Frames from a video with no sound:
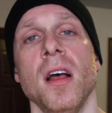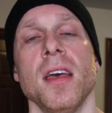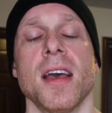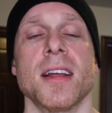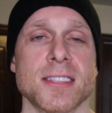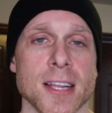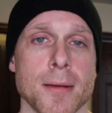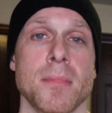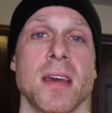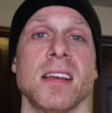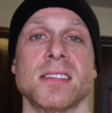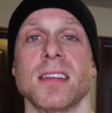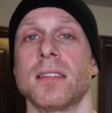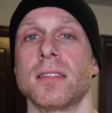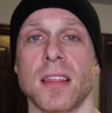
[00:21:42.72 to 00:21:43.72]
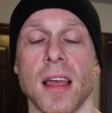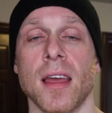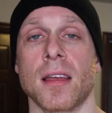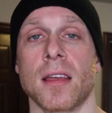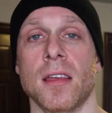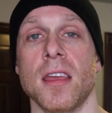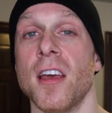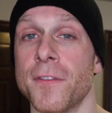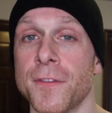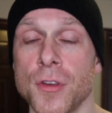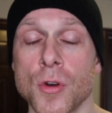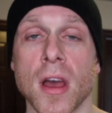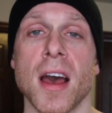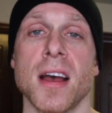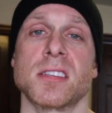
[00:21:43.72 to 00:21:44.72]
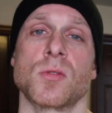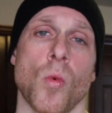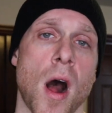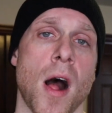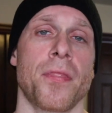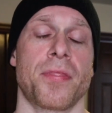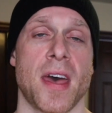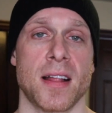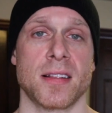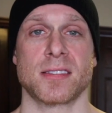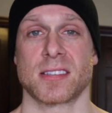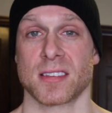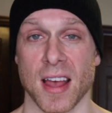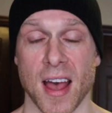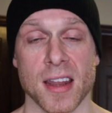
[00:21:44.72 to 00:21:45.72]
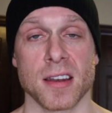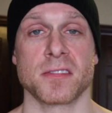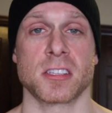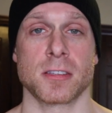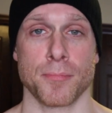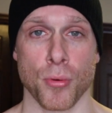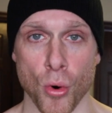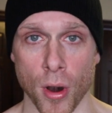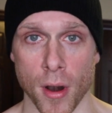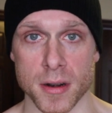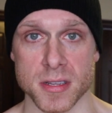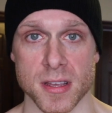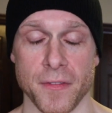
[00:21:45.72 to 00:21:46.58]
It's an amazing thing if you guys want that kind of support.